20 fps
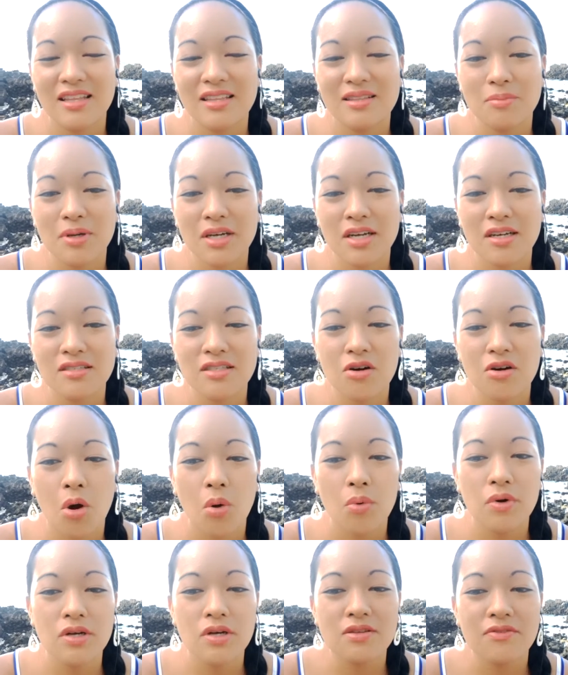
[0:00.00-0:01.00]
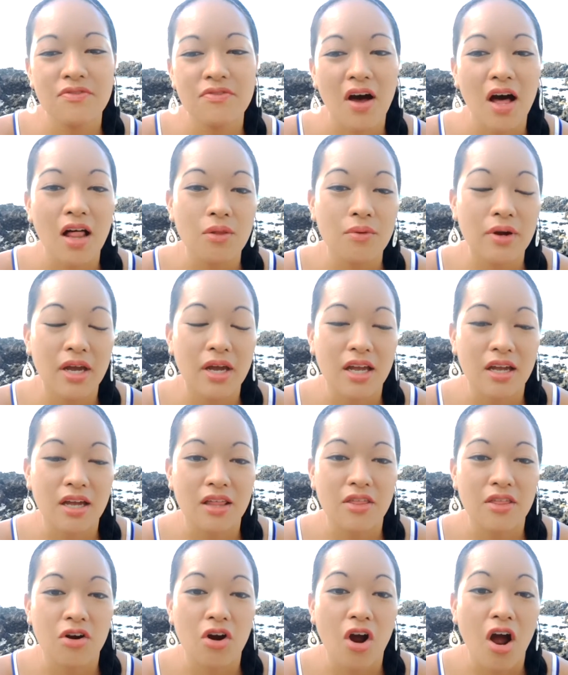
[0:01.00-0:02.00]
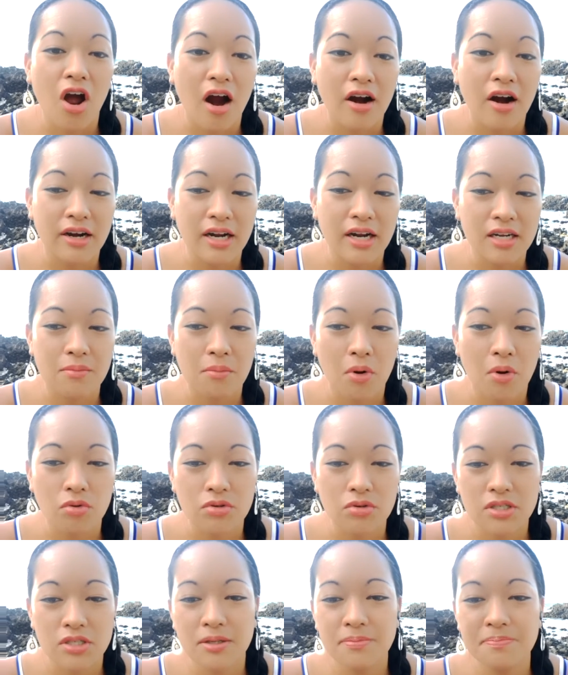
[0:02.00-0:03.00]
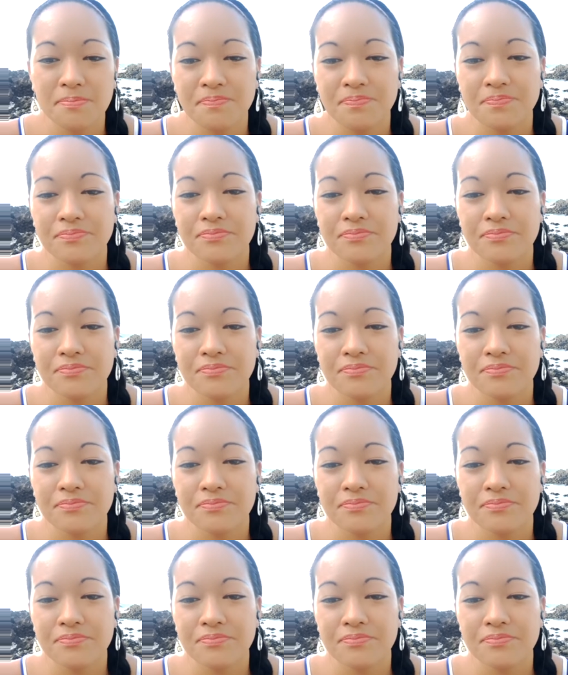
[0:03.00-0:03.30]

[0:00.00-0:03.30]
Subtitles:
because they're always following their heart and emotion.